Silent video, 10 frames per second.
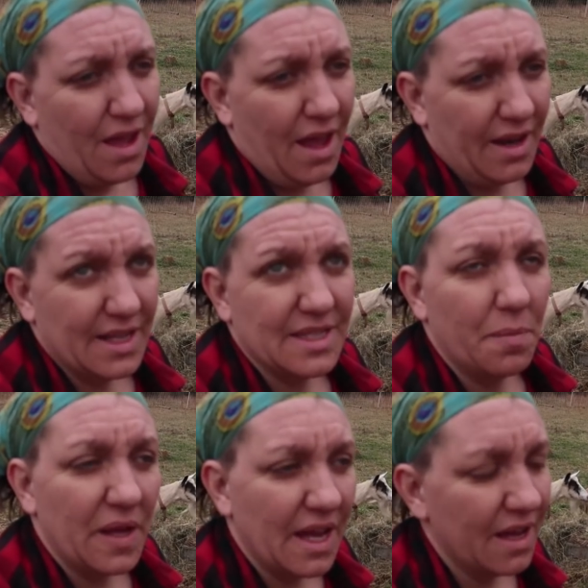And that's
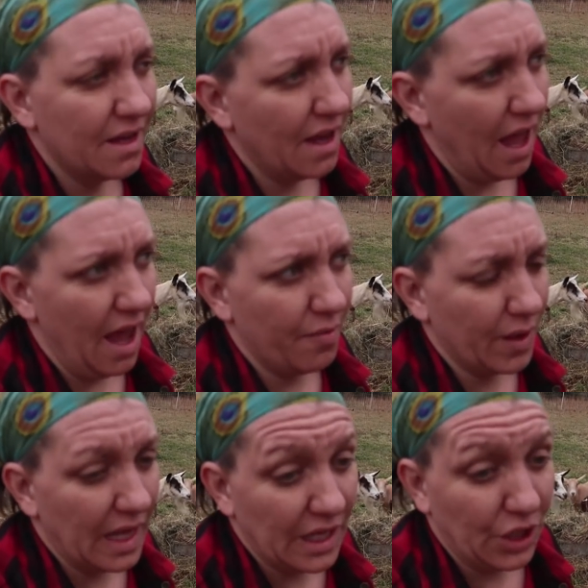something I
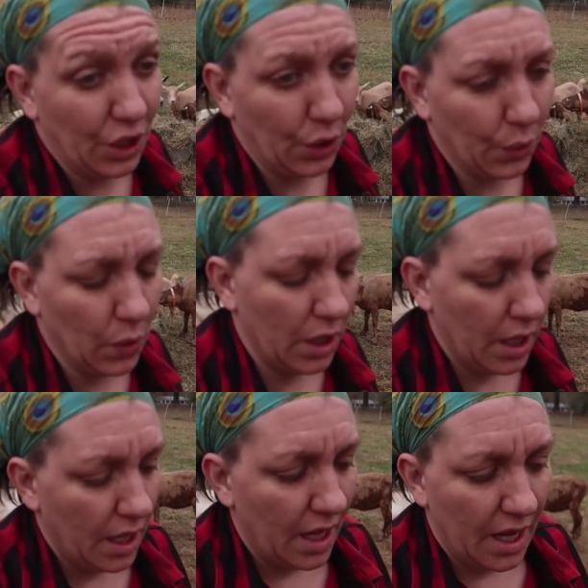really knew,
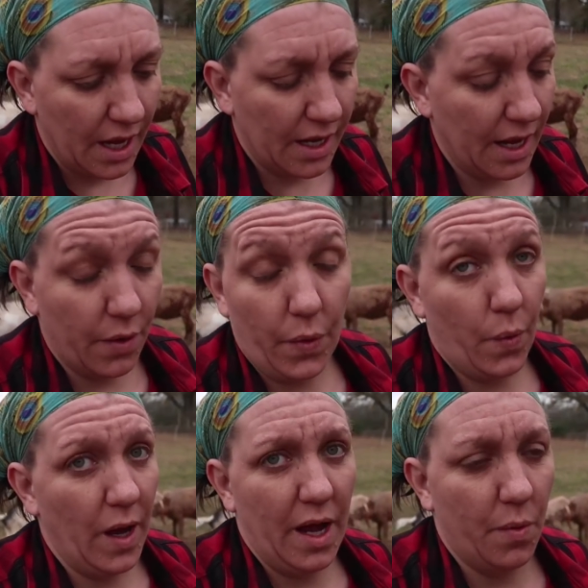and I don't
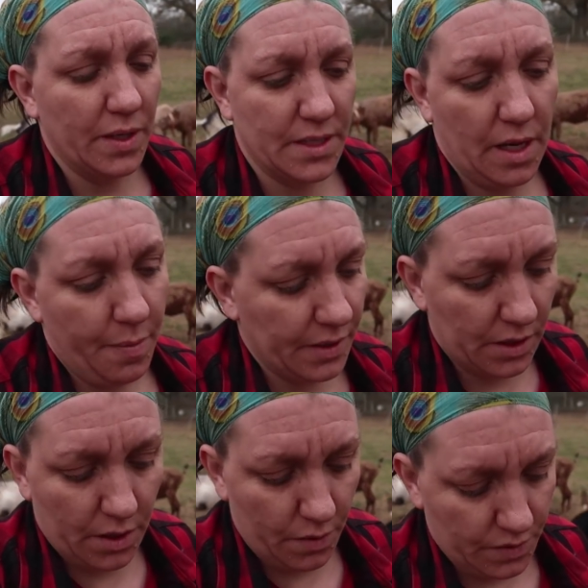know why I wasn't upping
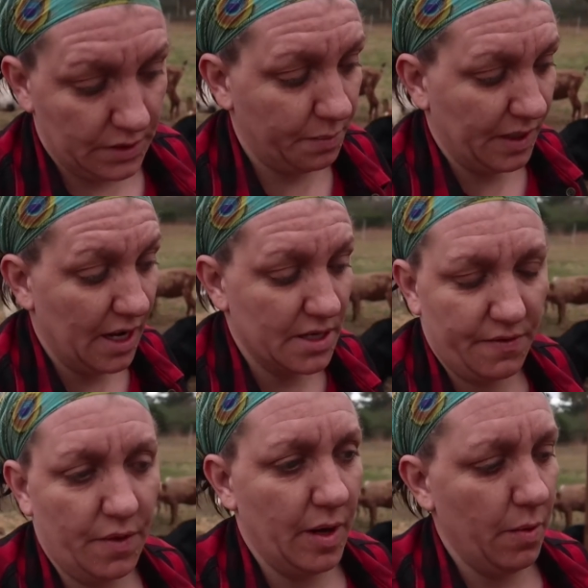the dose because
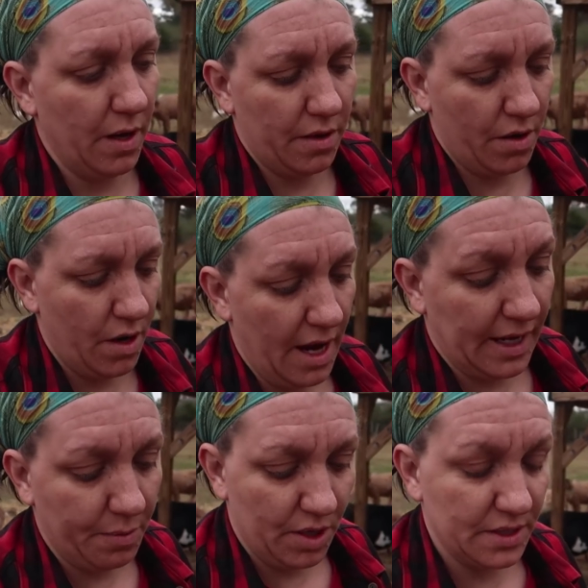of the weather. I
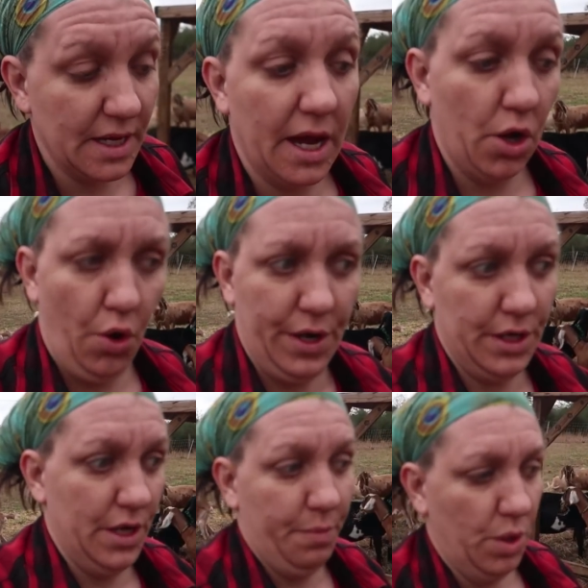kept on saying, oh, I
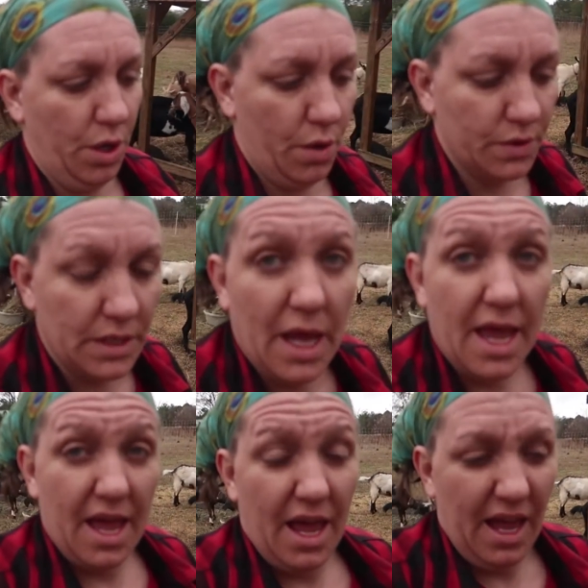need to up the dose,
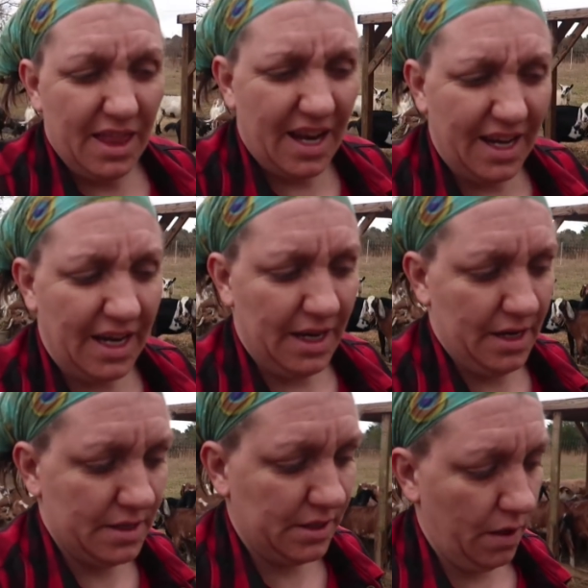and then I didn't.